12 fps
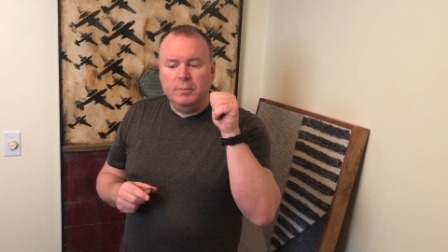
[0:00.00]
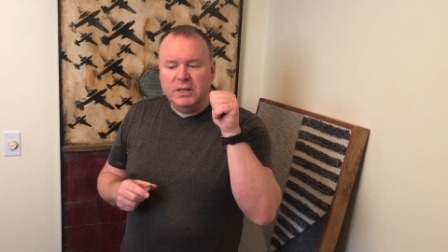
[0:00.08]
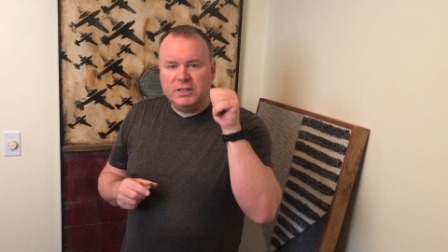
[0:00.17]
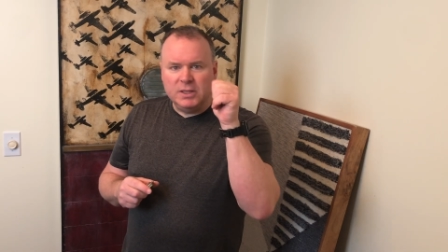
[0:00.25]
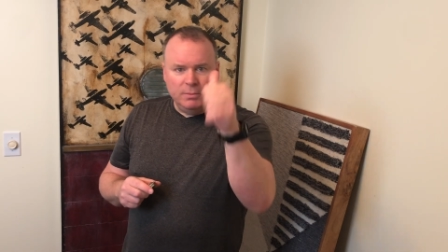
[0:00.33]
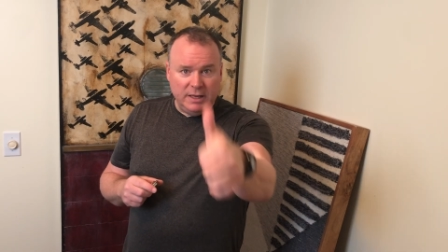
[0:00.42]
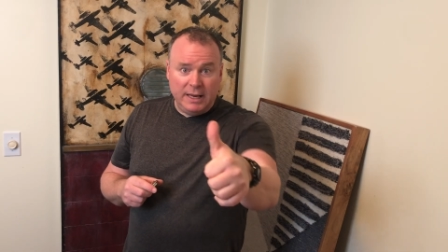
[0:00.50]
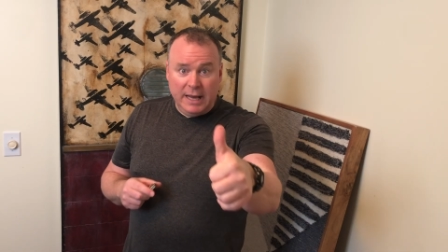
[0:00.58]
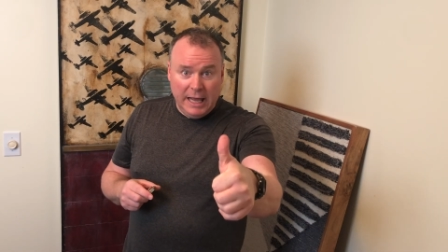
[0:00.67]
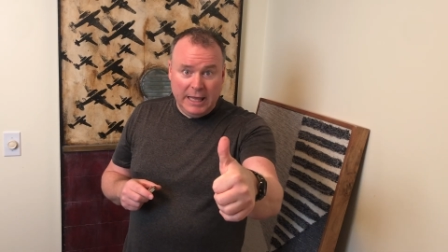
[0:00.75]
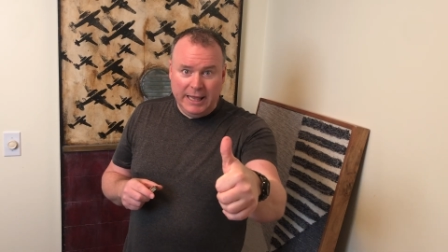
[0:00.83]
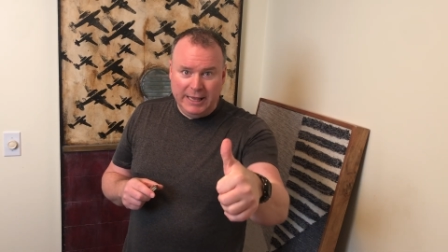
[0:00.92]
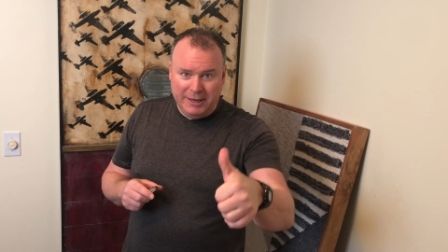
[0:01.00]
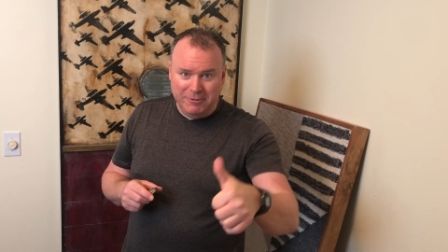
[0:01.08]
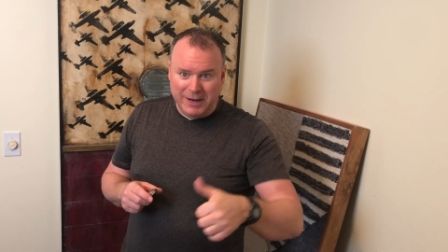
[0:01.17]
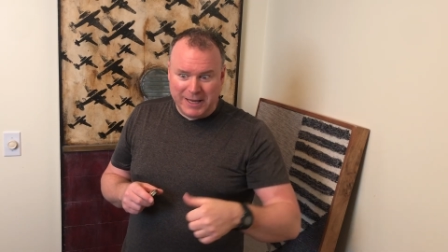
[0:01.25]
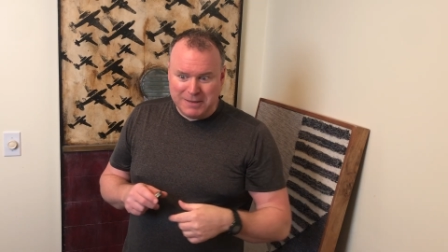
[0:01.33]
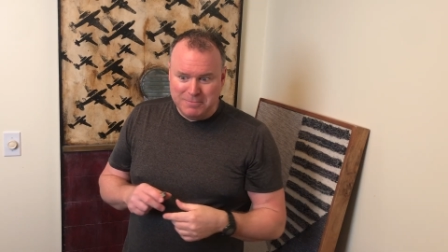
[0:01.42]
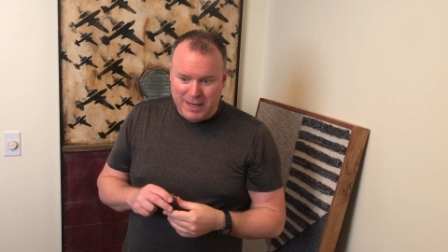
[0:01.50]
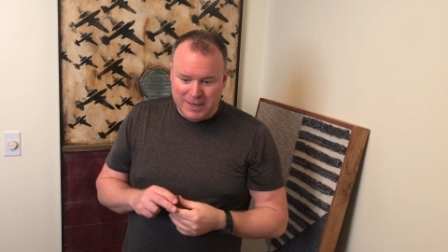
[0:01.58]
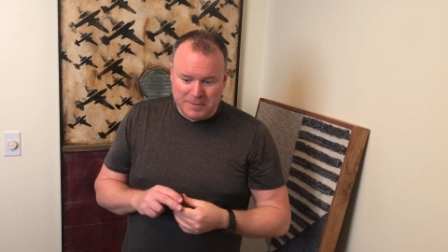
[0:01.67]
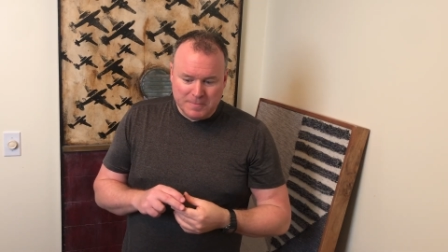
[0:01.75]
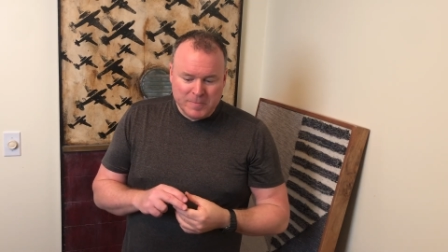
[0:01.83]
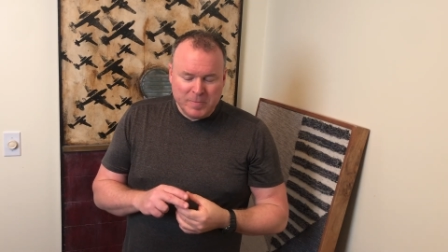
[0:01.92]
It's something I highly
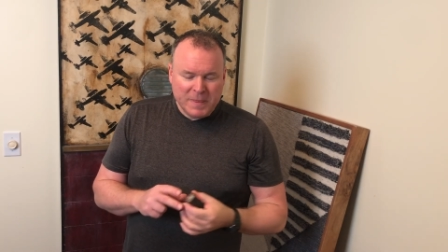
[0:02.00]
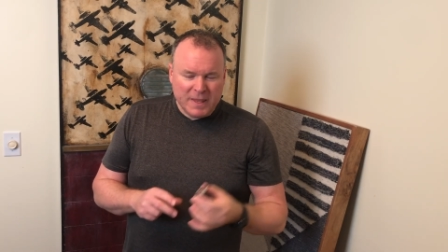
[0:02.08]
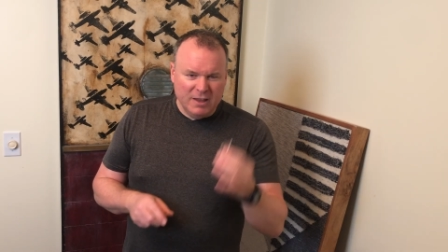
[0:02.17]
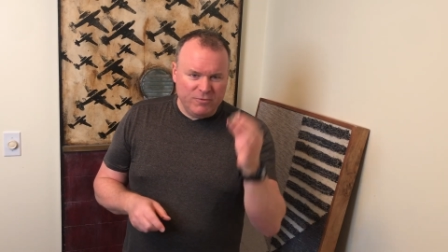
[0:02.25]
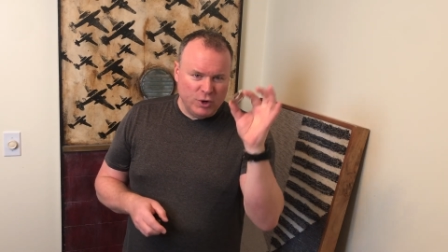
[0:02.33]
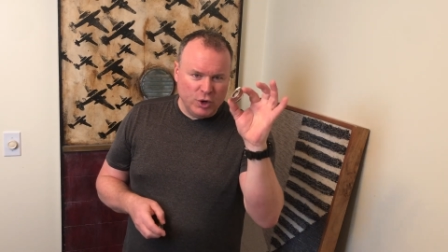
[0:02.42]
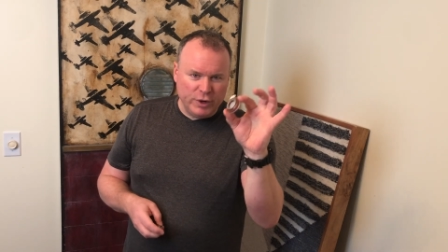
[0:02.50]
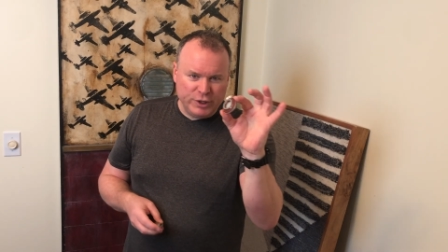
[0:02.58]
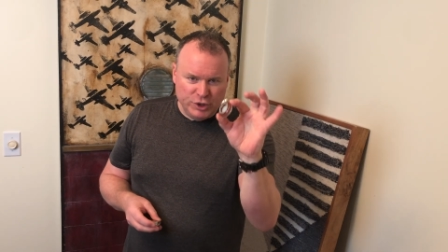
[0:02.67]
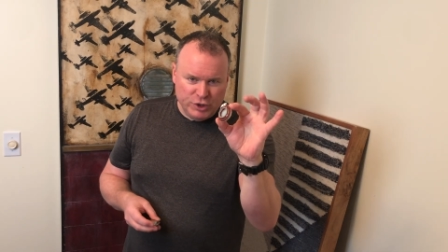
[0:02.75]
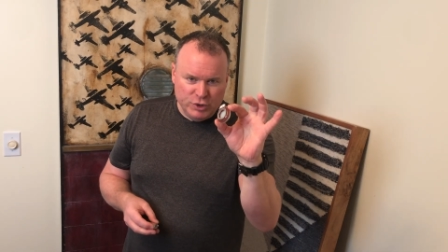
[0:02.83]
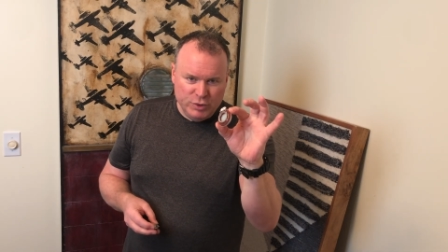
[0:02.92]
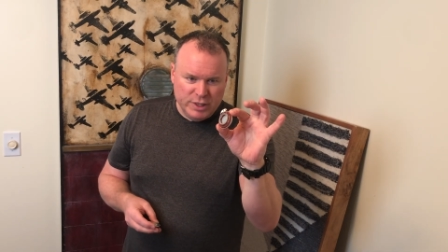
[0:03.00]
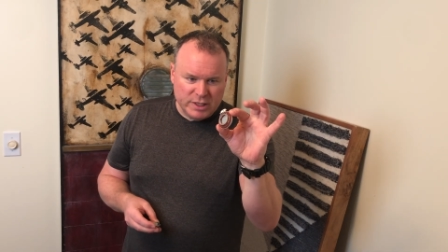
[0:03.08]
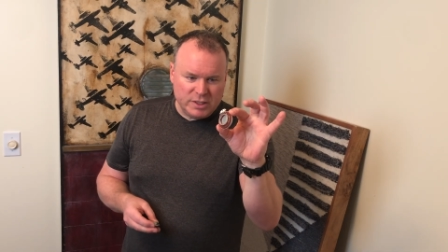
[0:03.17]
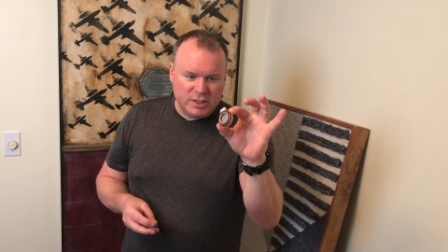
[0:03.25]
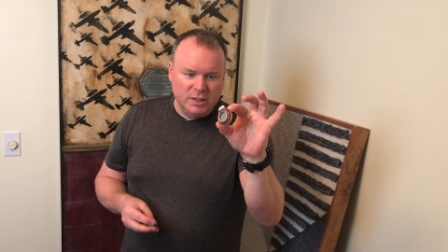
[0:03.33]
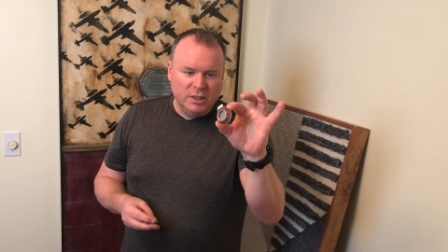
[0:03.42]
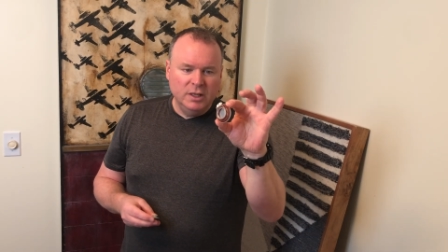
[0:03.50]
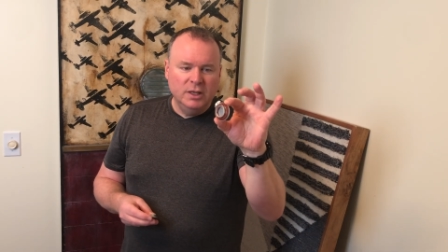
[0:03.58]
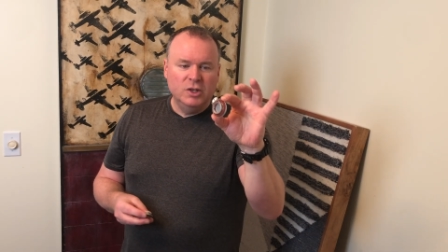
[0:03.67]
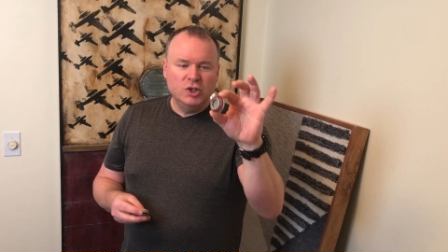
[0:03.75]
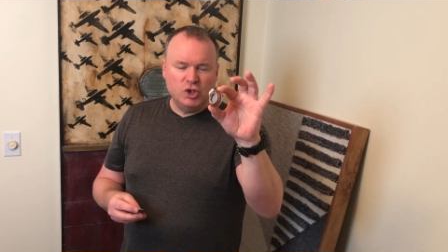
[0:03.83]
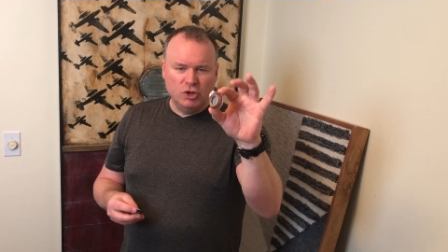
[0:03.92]
recommend if you're going to do this
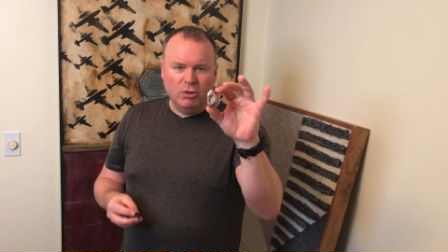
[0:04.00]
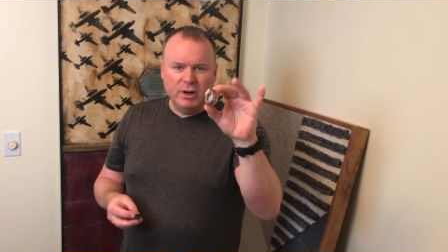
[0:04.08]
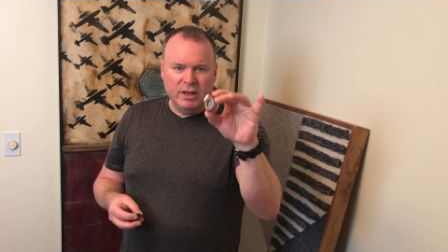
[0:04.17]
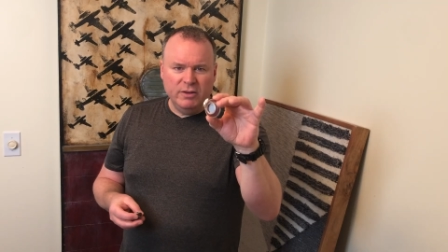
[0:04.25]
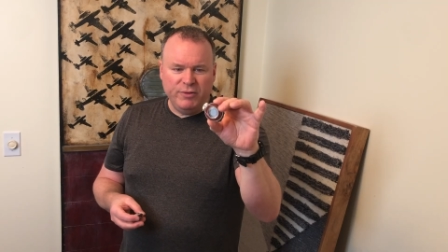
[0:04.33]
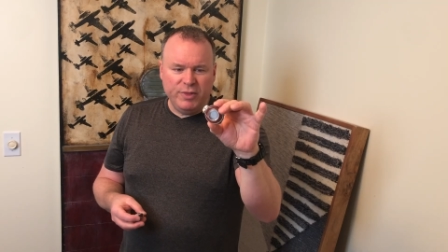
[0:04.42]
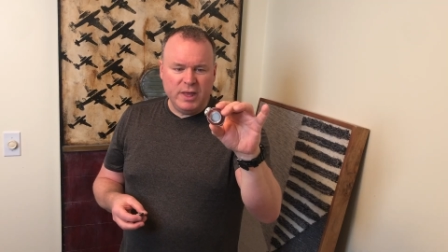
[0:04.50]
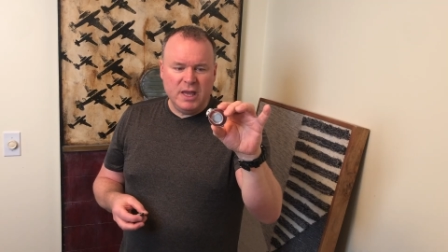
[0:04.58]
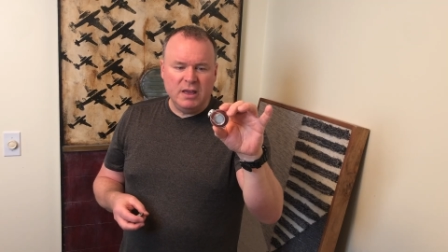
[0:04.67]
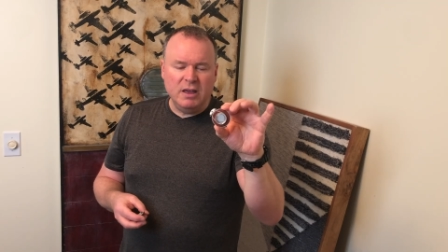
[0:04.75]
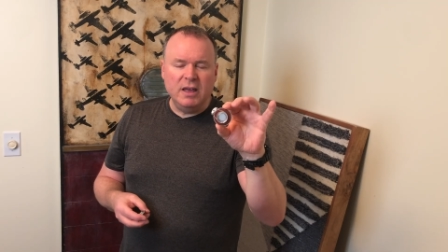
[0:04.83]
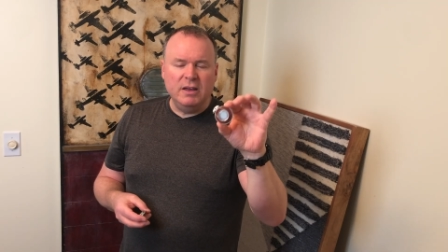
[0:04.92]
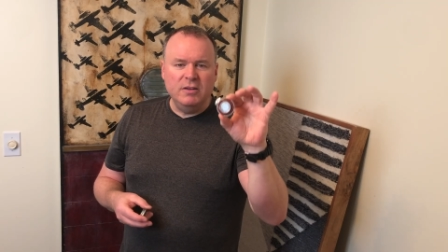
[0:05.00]
sort of thing.